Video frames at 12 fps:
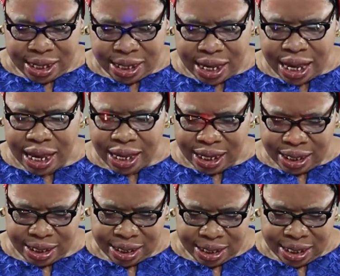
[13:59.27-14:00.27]
The
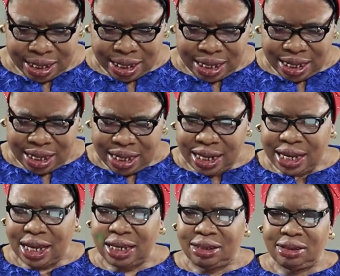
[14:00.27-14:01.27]

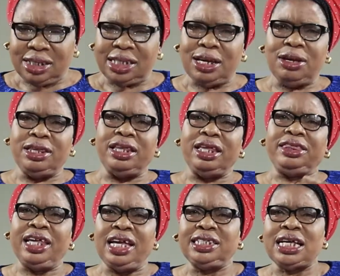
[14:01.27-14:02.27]

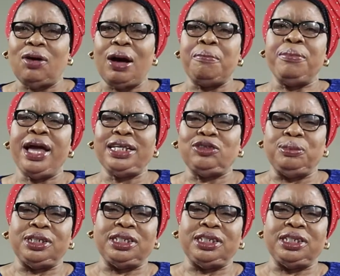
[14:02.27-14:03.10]
things that were meant to be